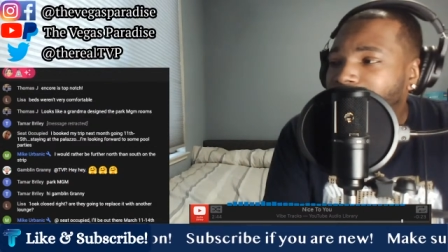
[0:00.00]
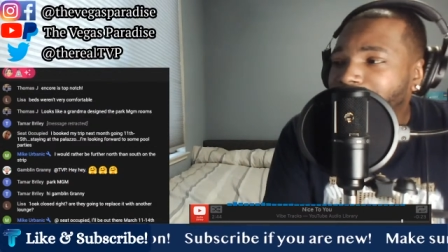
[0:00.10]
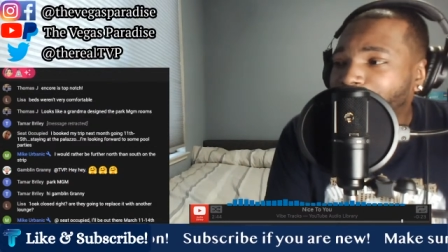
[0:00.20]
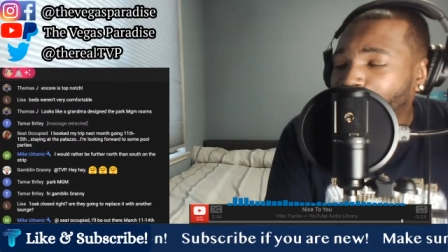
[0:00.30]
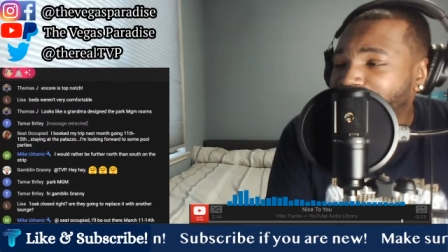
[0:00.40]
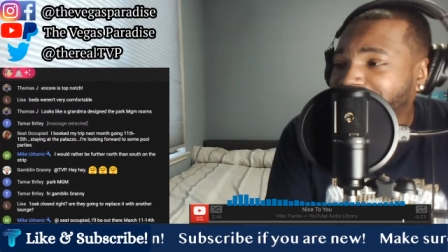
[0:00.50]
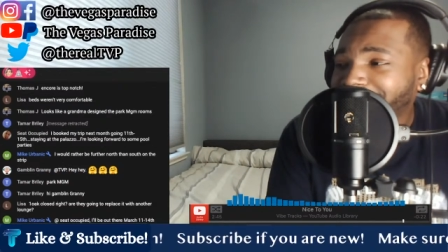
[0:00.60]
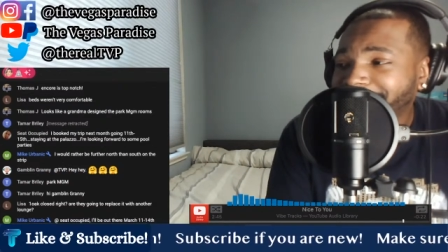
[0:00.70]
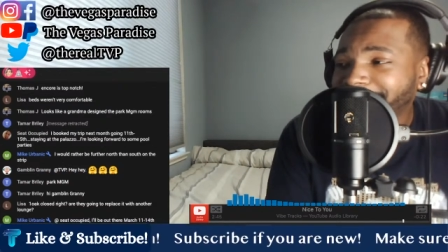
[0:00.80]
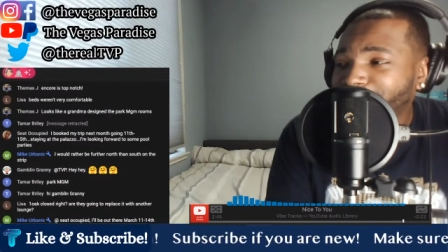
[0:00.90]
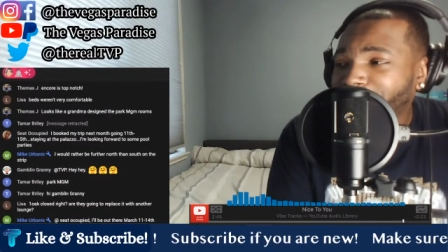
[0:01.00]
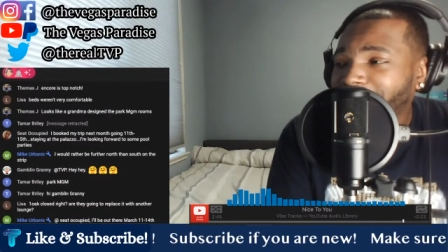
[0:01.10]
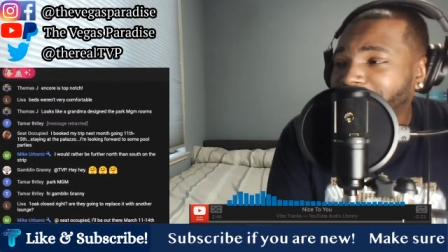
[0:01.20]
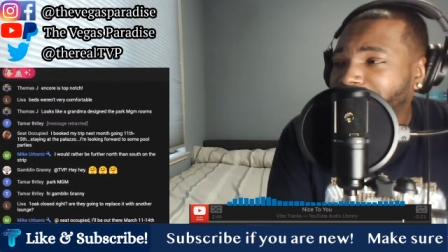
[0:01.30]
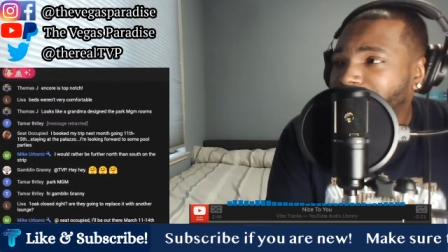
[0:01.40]
events at these
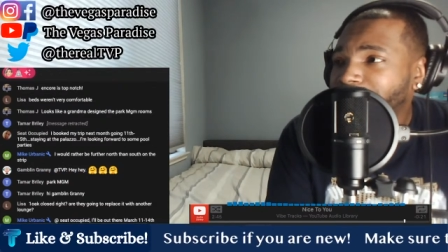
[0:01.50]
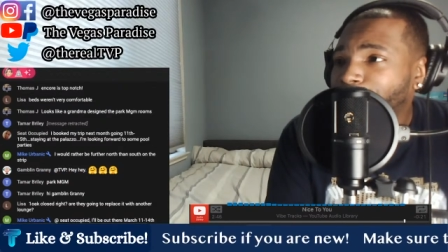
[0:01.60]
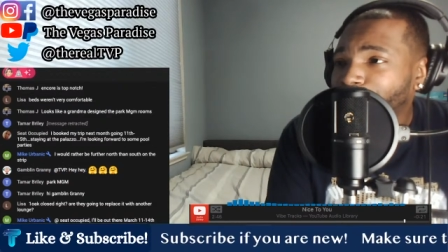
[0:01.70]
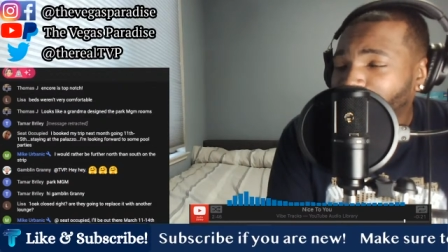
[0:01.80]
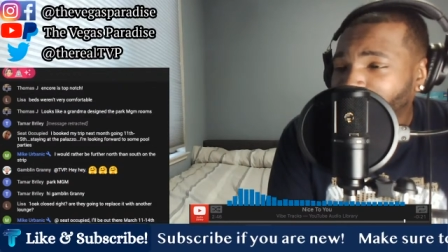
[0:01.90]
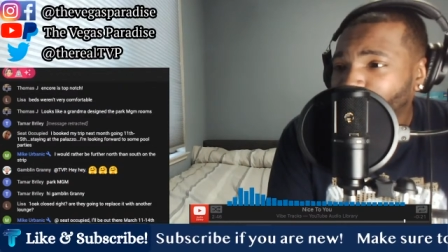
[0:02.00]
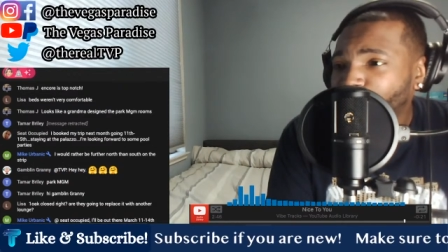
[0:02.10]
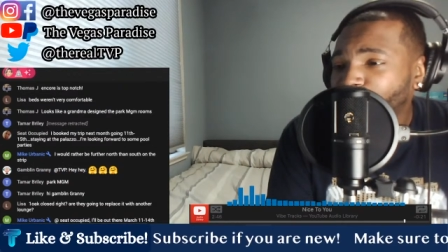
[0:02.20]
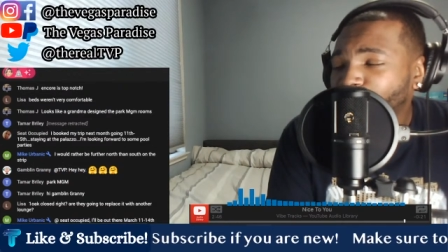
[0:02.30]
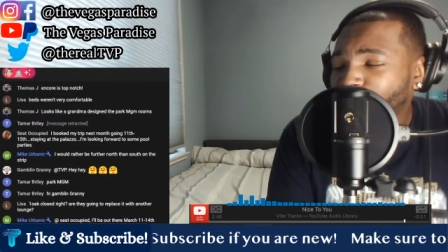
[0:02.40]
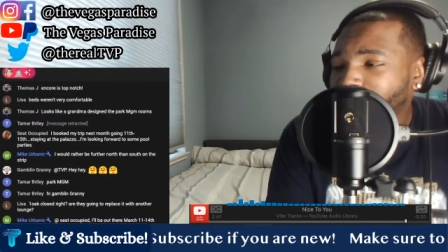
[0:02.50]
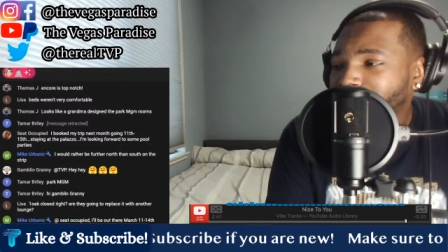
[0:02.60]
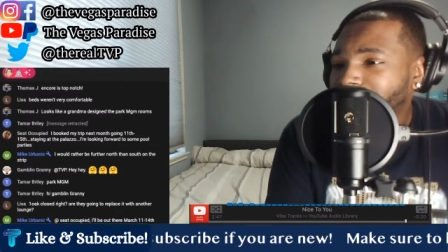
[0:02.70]
big venues.